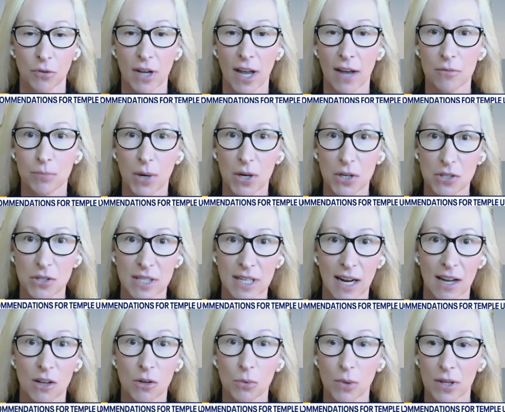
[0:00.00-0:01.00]
If we have
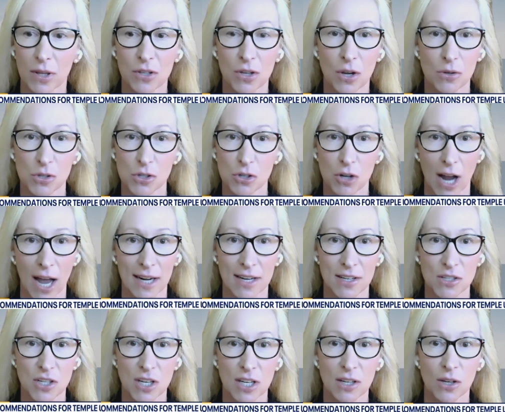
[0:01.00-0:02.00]
personnel with no
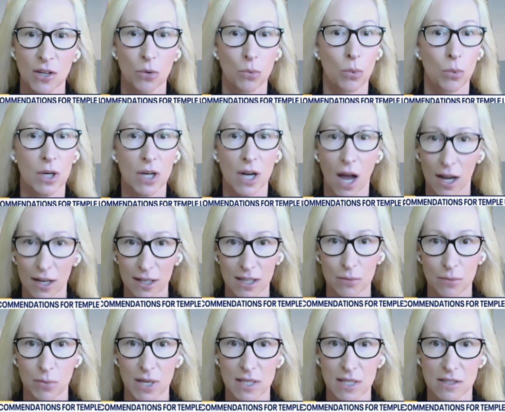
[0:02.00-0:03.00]
strategy, we're not
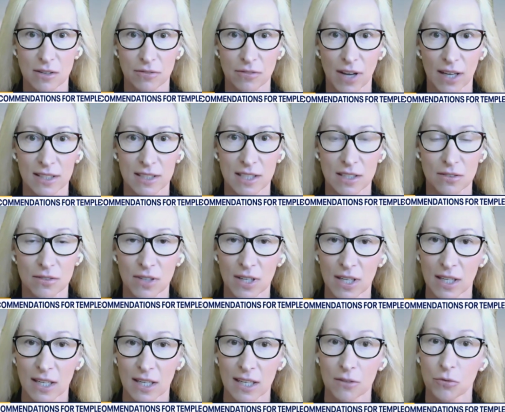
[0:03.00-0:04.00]
going to be as effective.
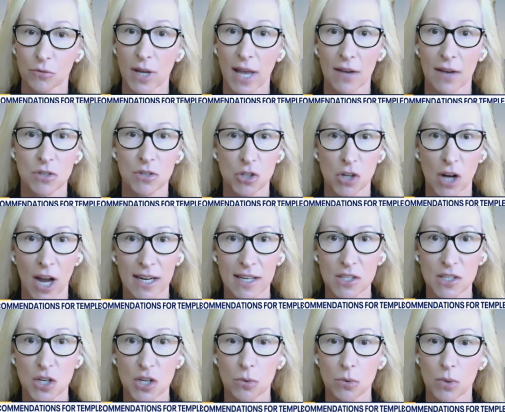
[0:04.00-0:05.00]
And if we have
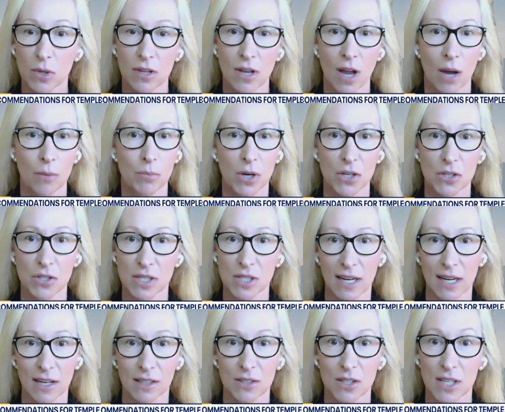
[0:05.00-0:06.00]
strategy with not
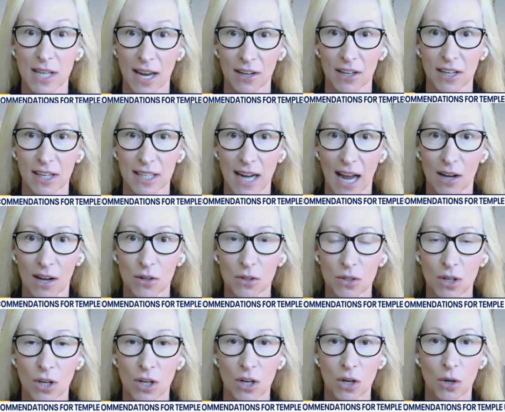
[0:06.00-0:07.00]
personnel to carry it
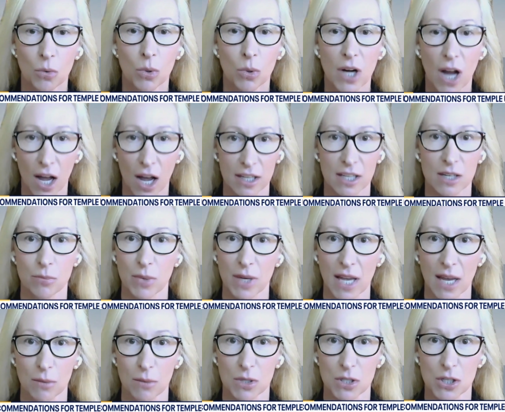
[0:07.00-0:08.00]
out, we're not going to
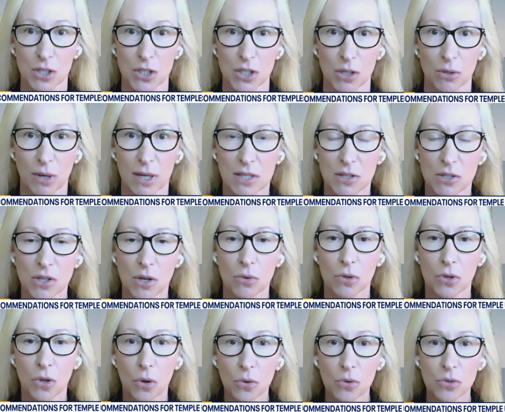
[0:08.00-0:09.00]
be able to do it. So
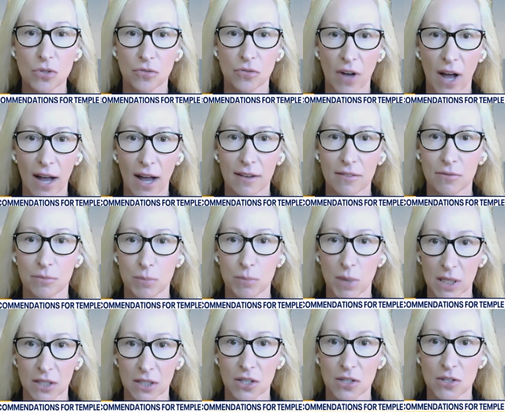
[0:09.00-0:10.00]
those five
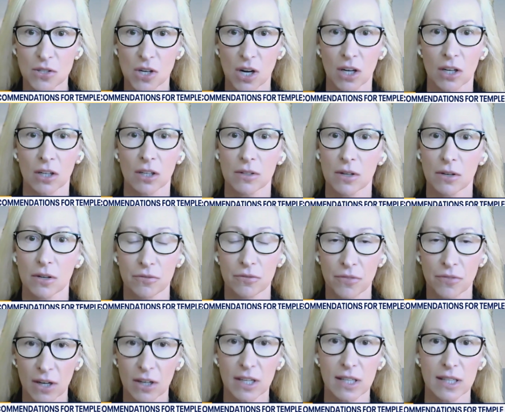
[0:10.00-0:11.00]
pillars are
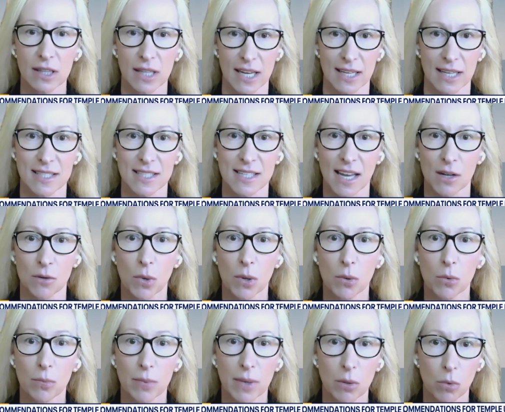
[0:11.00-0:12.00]
very linked, and
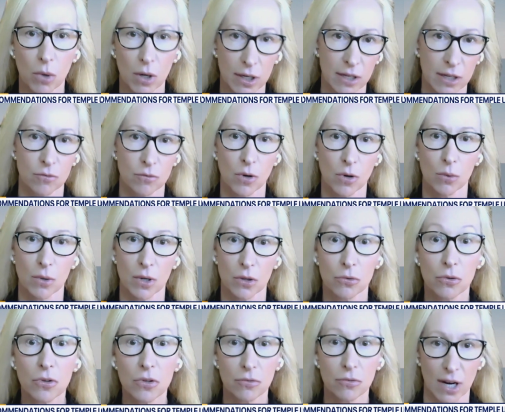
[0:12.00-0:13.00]
we will be working forward
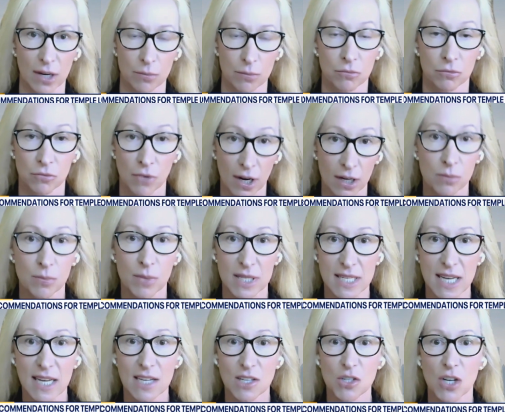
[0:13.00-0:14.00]
through the rec
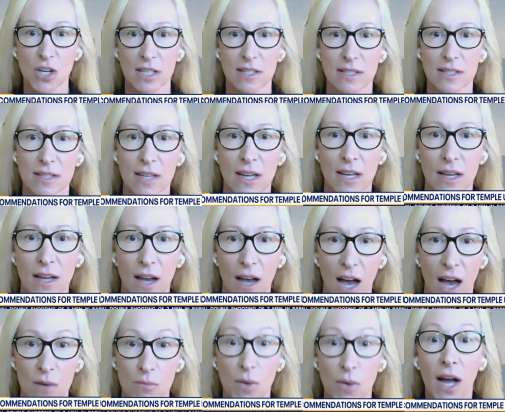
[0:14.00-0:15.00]
recommendations
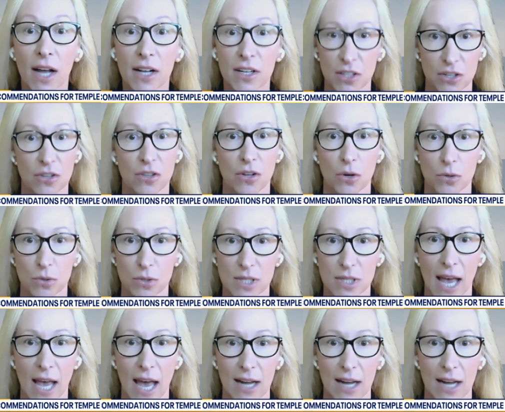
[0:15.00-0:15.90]
um, under those